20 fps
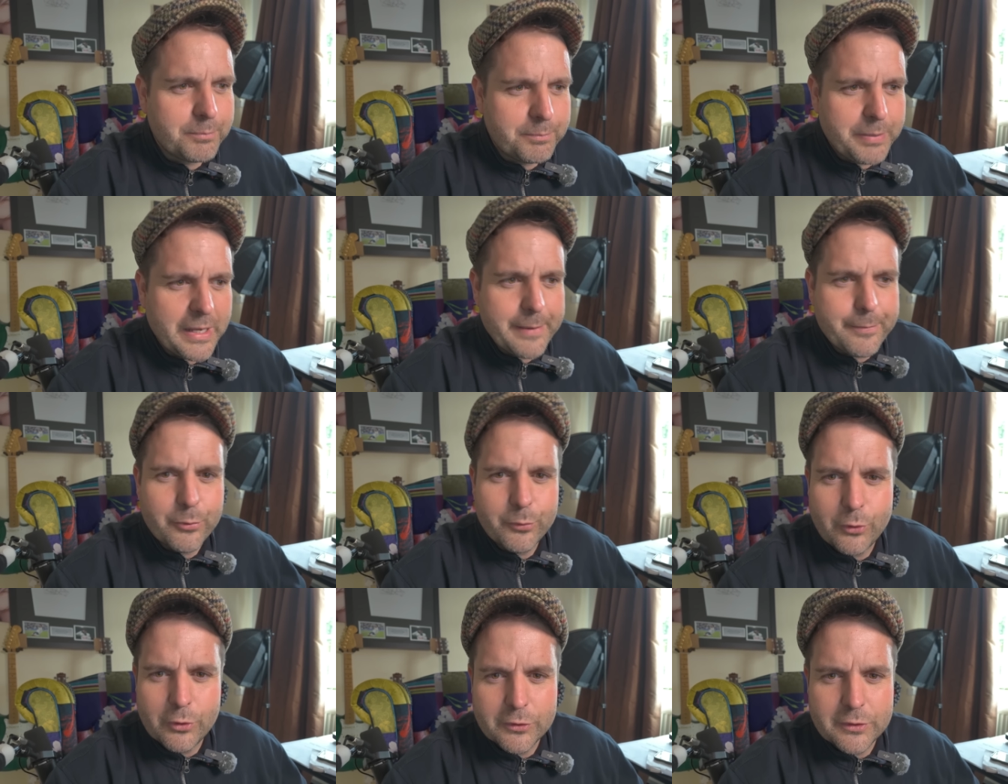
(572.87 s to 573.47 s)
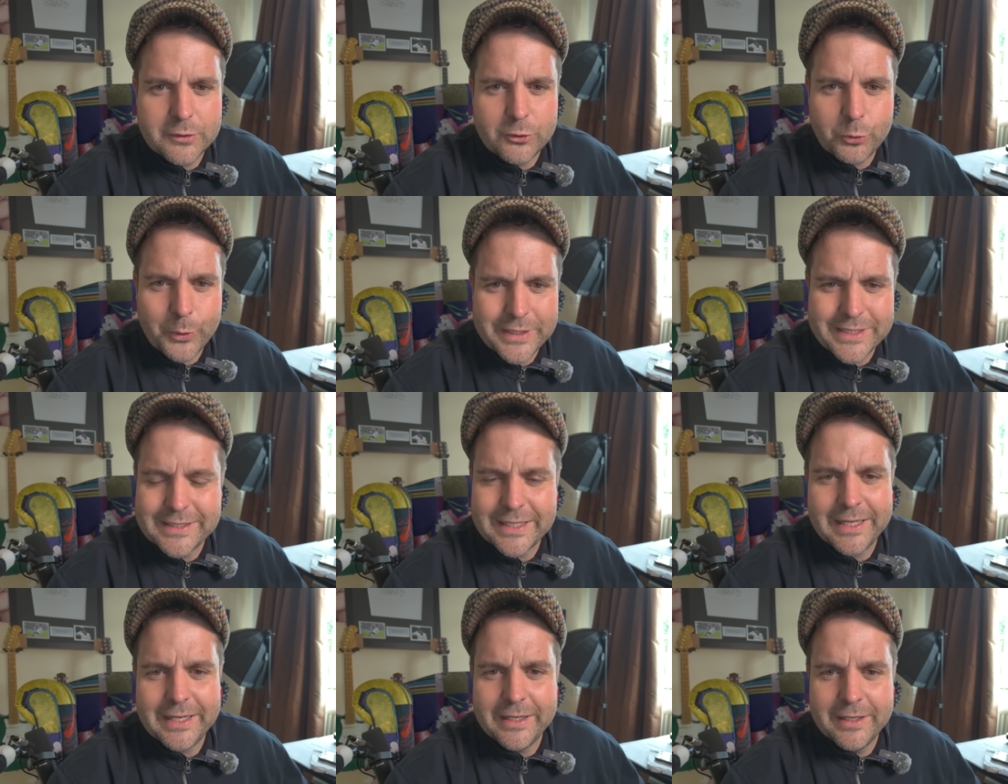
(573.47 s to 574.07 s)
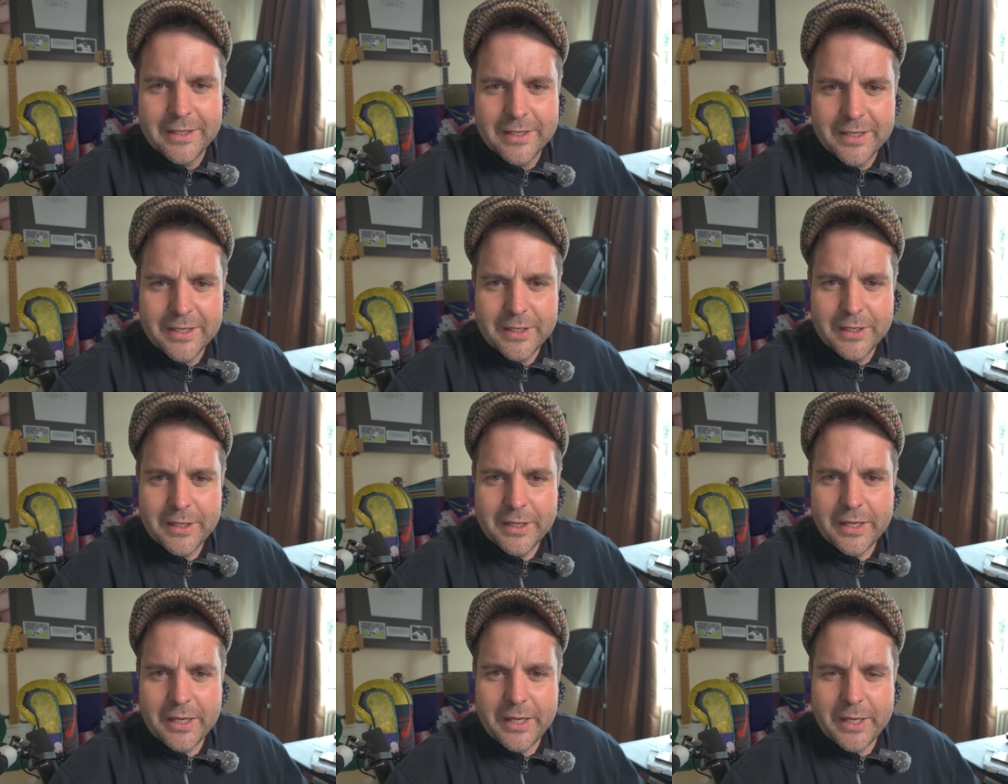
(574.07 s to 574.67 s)
people on Twitter
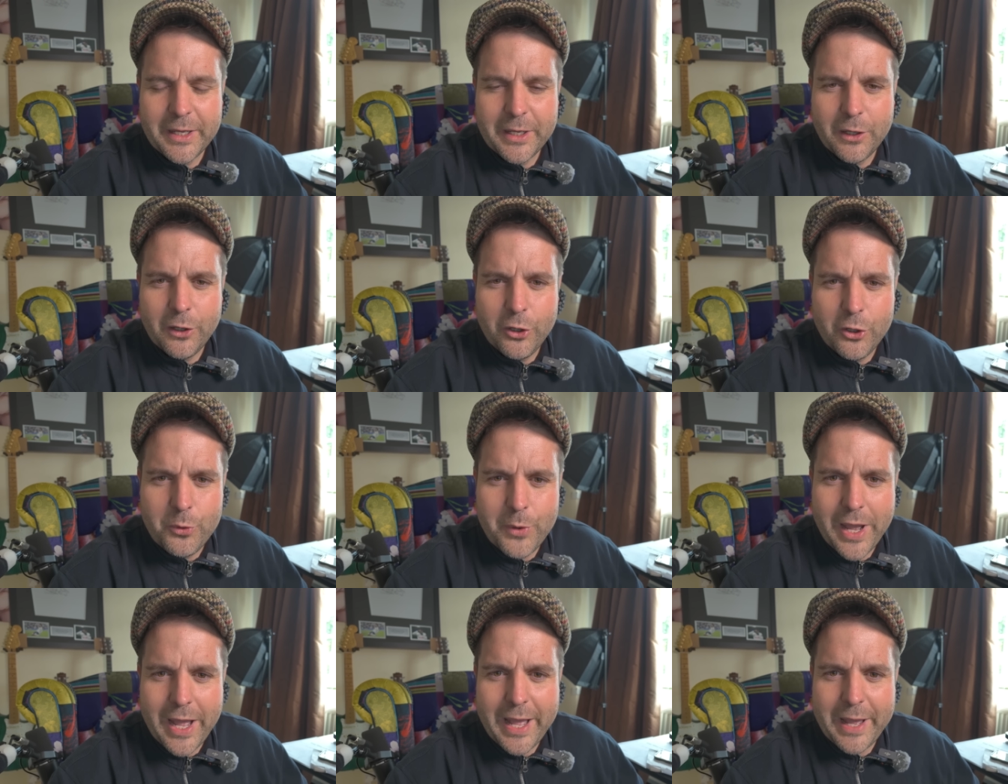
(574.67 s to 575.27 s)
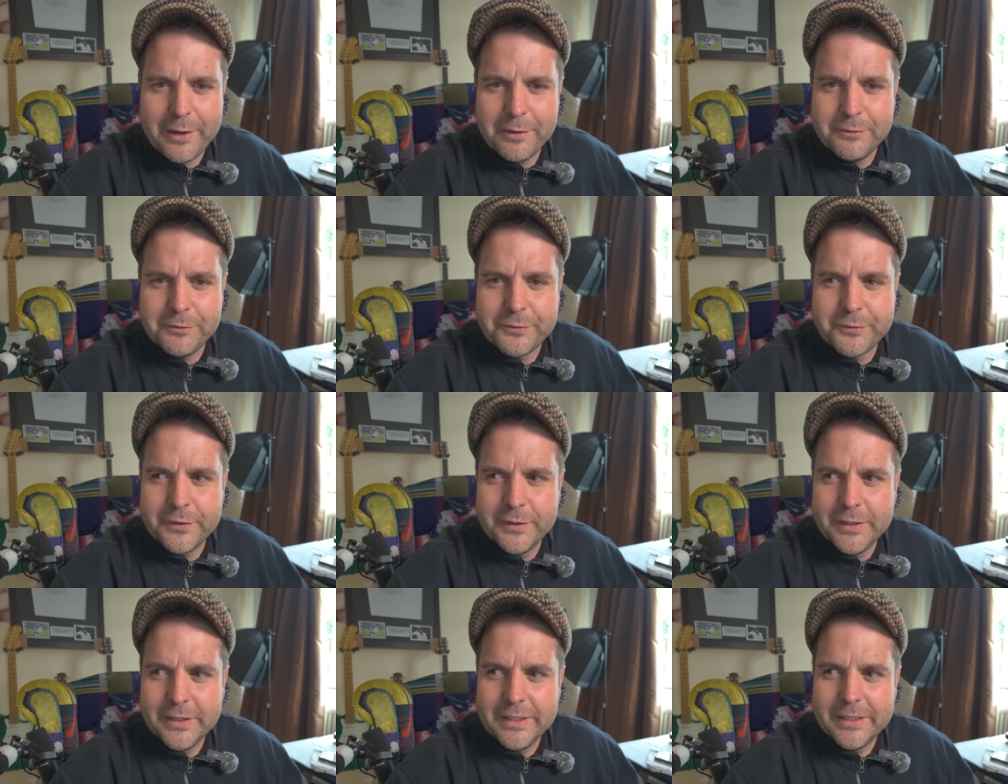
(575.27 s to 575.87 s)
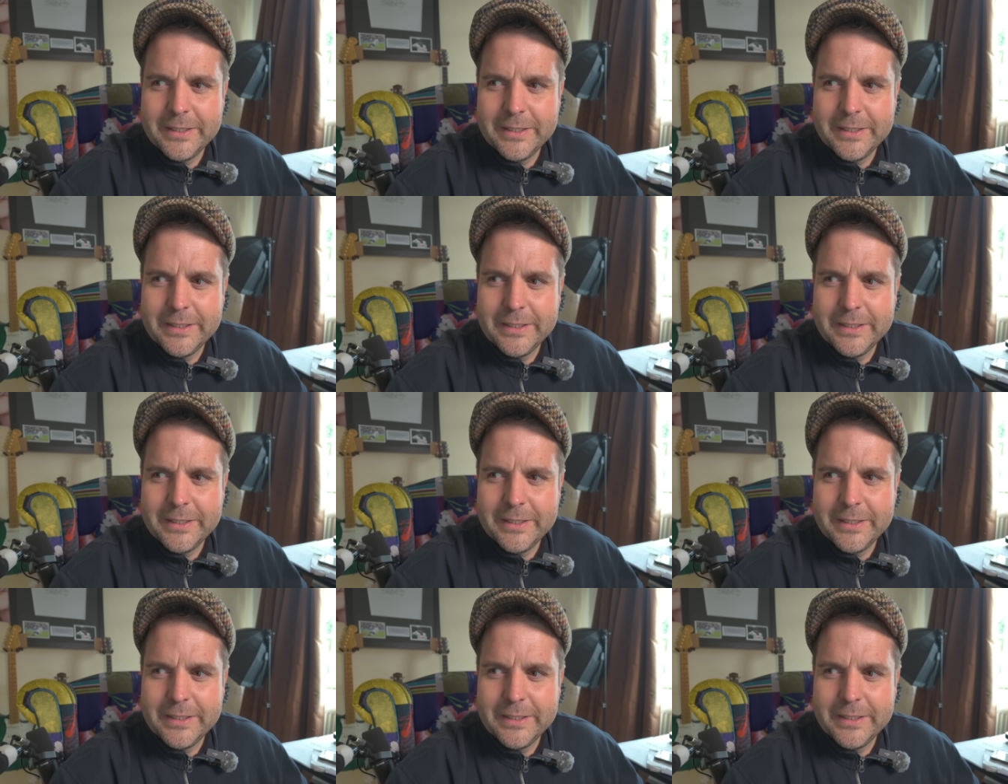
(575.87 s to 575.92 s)
uh, who have,